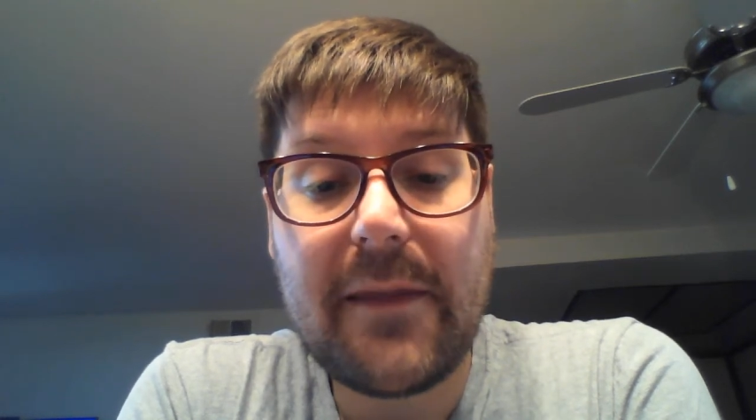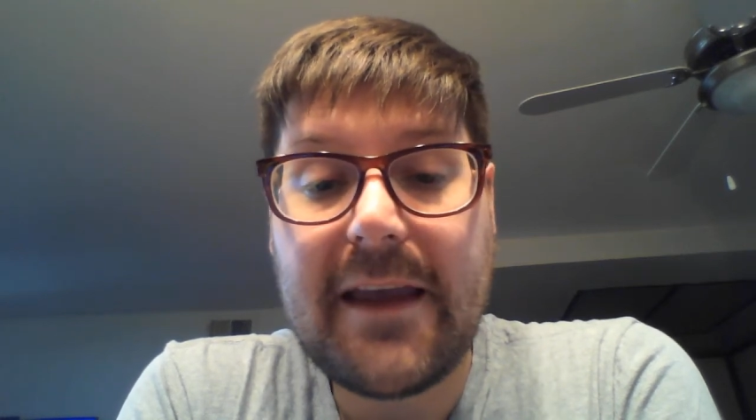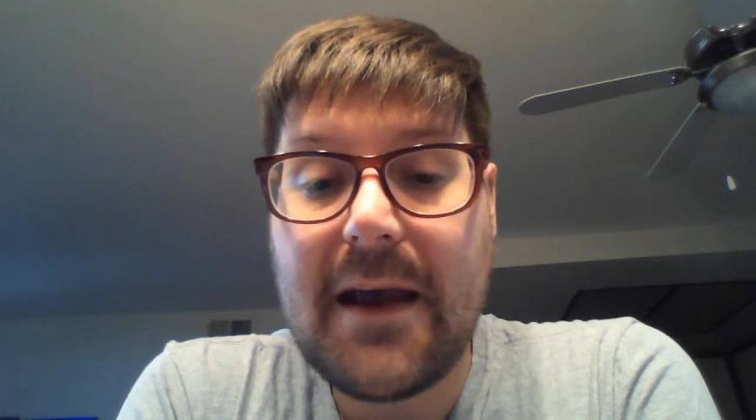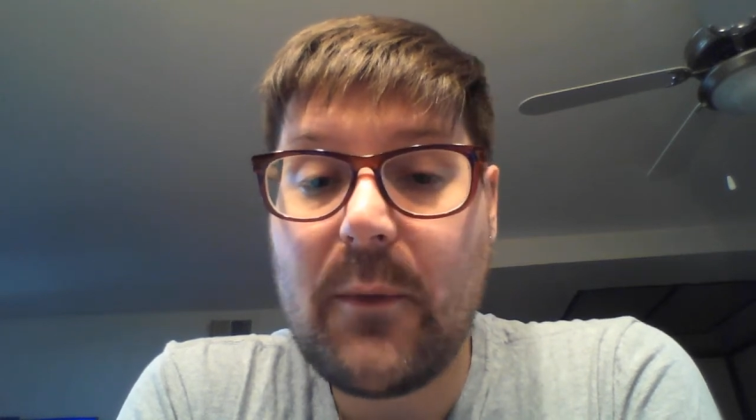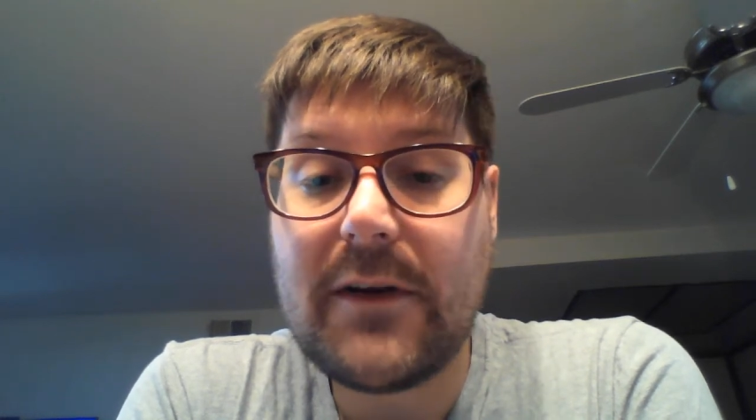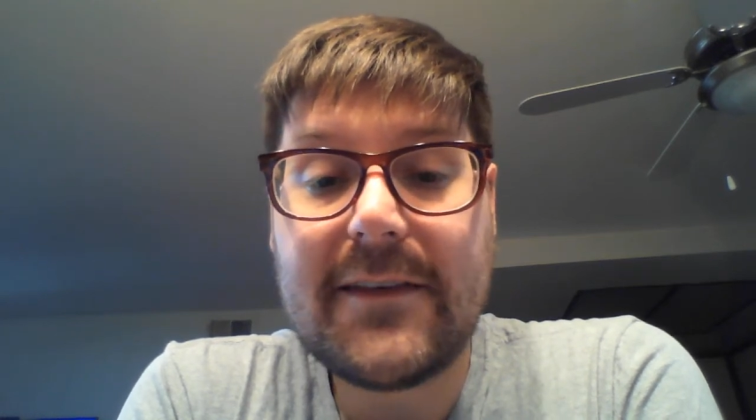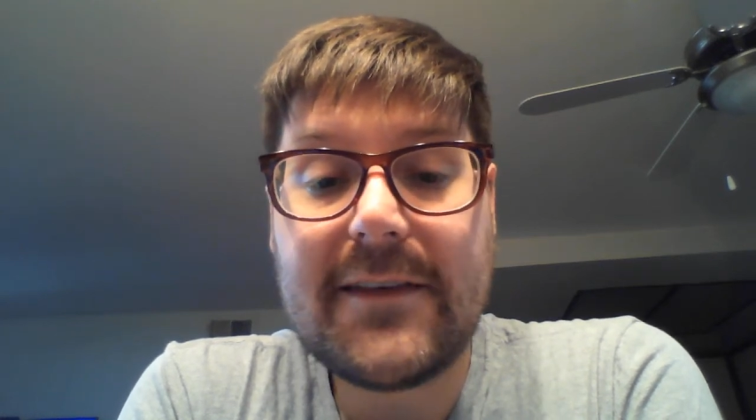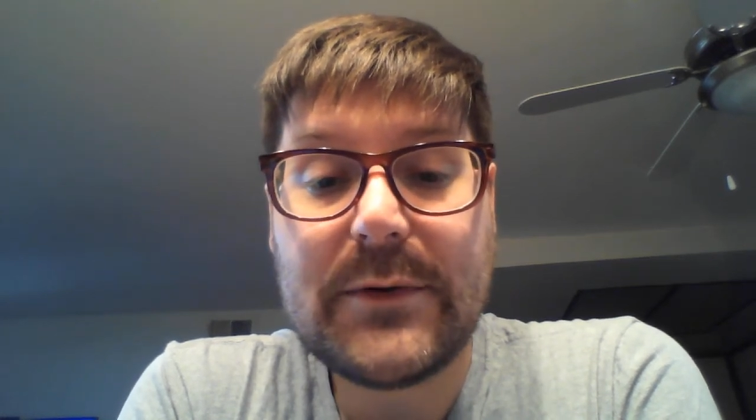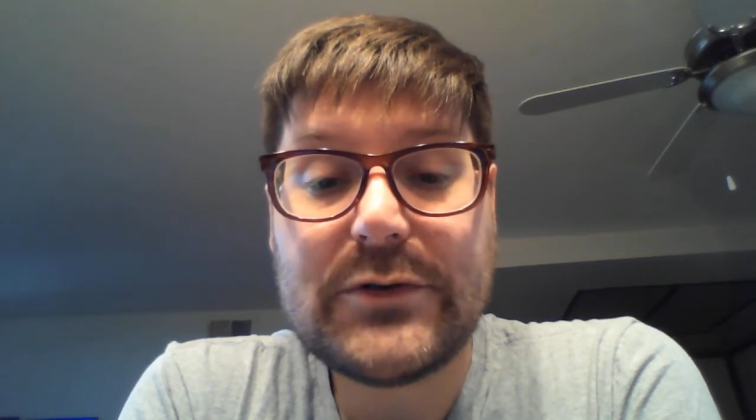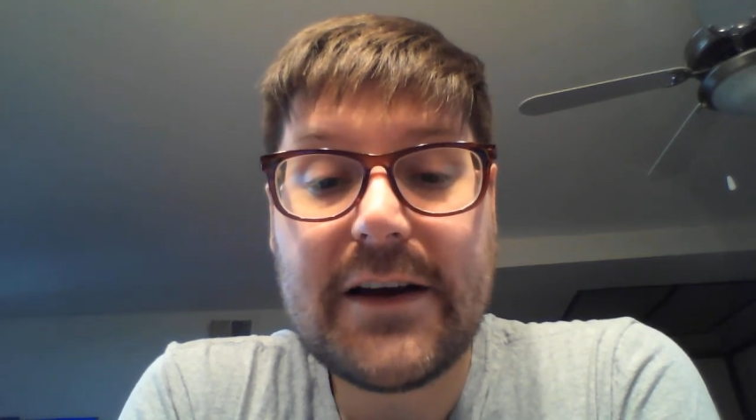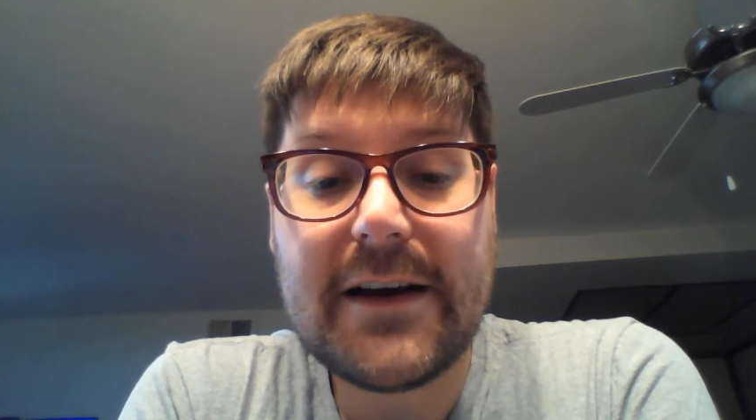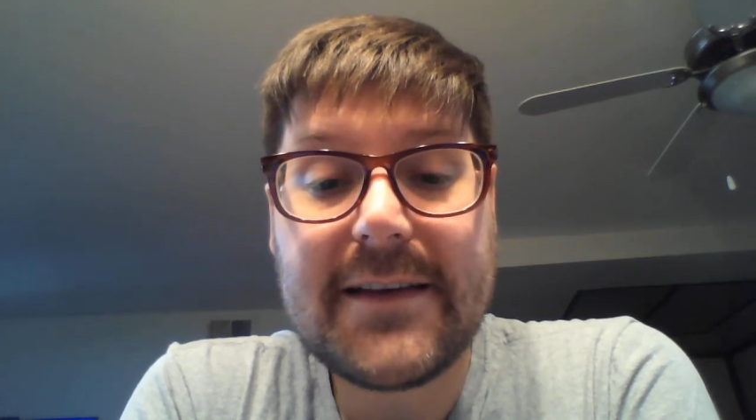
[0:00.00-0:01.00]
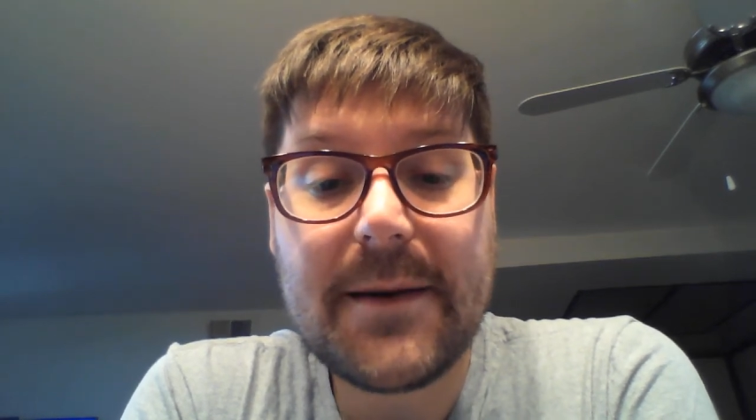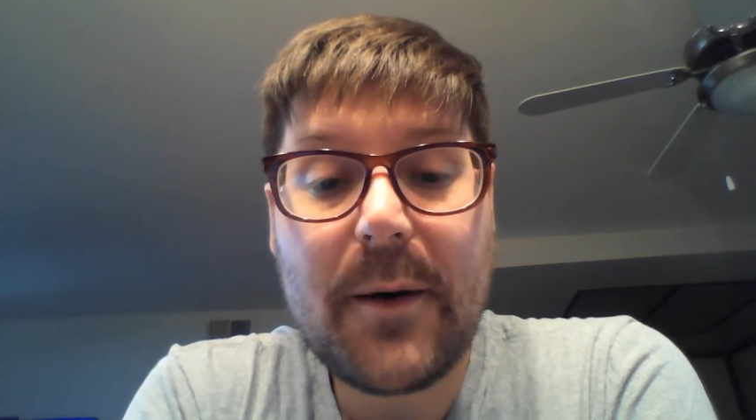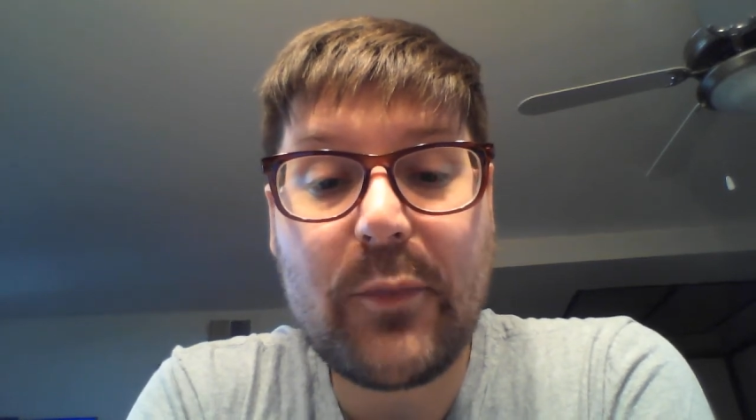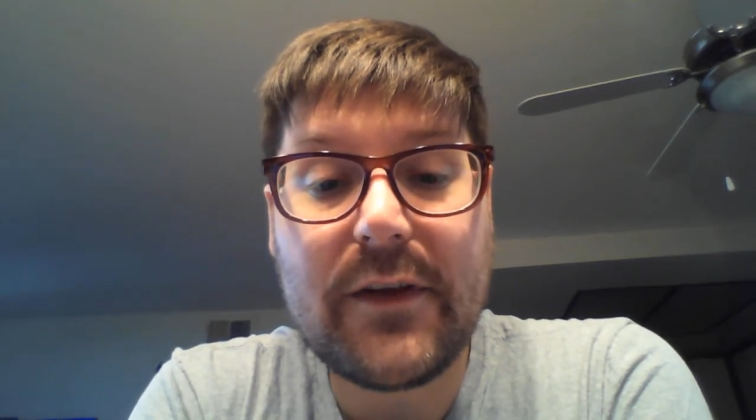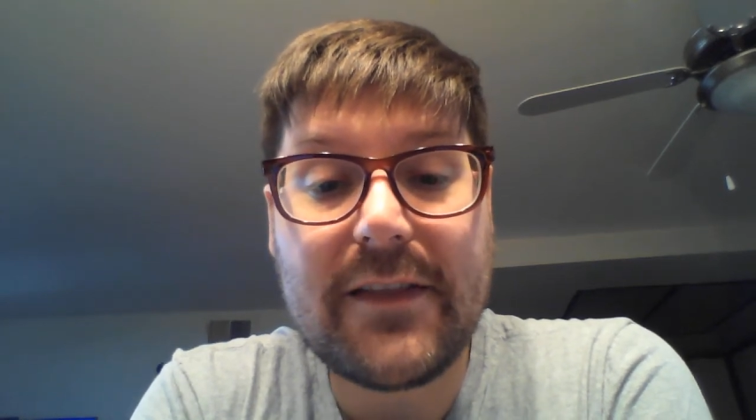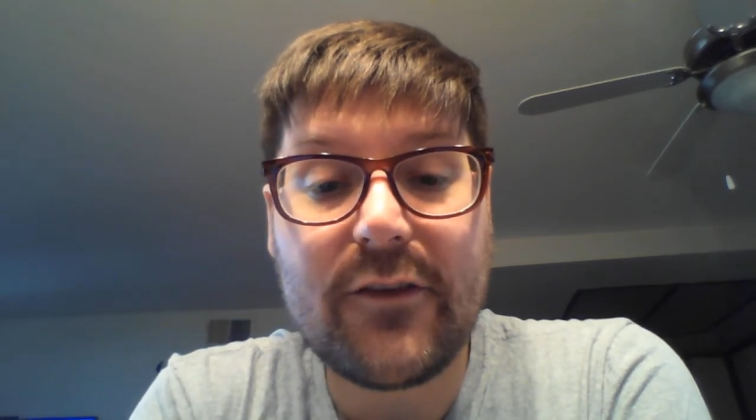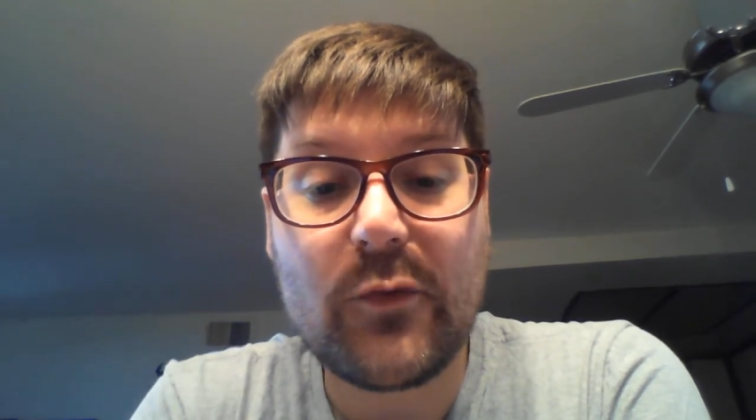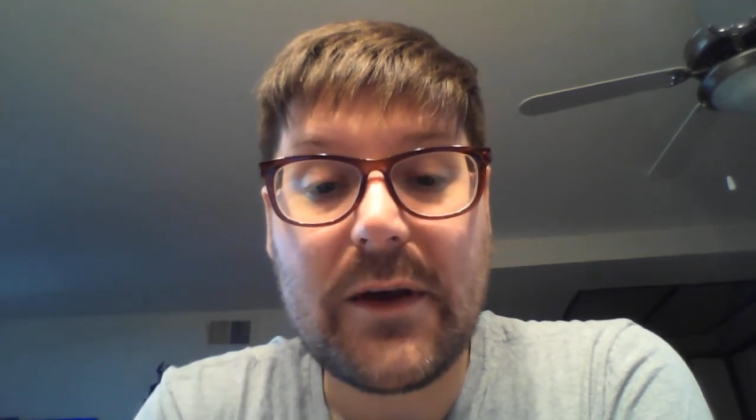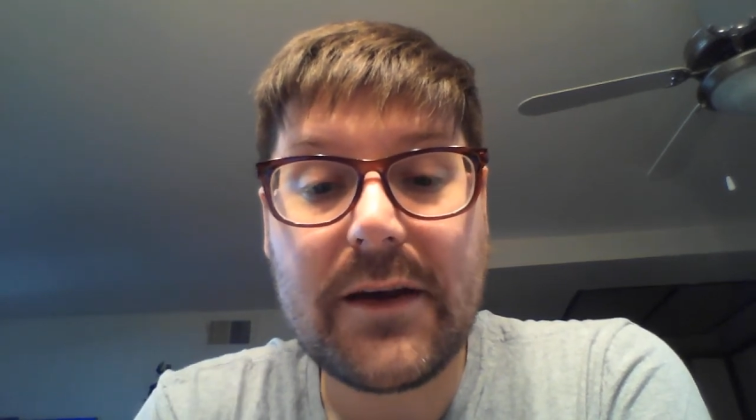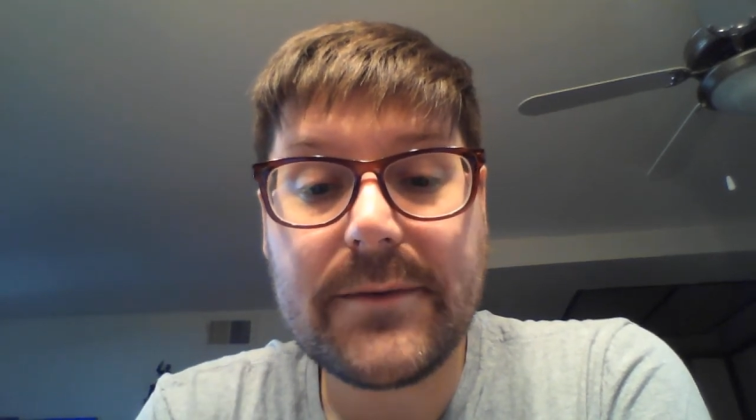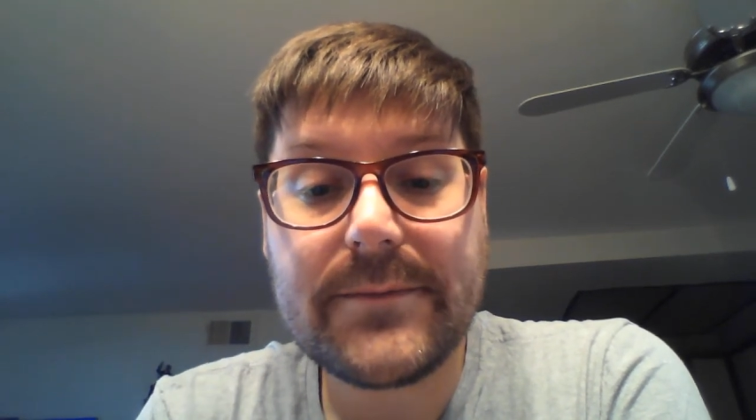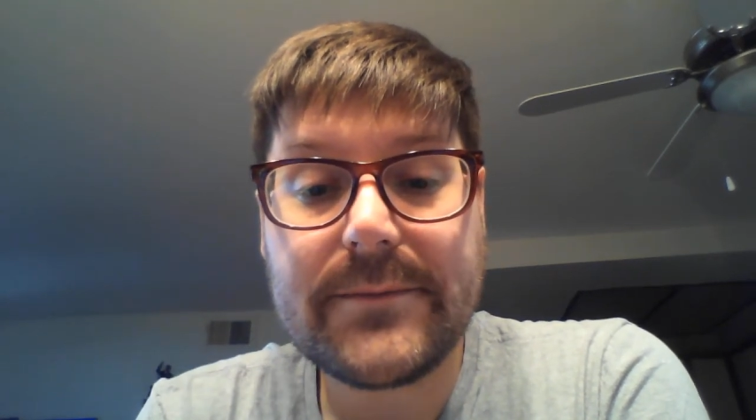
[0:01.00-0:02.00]
Can't wait to see what you guys come up with this
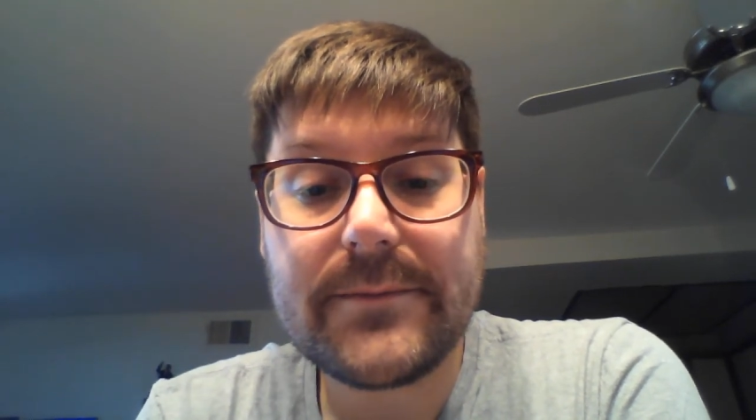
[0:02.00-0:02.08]
week.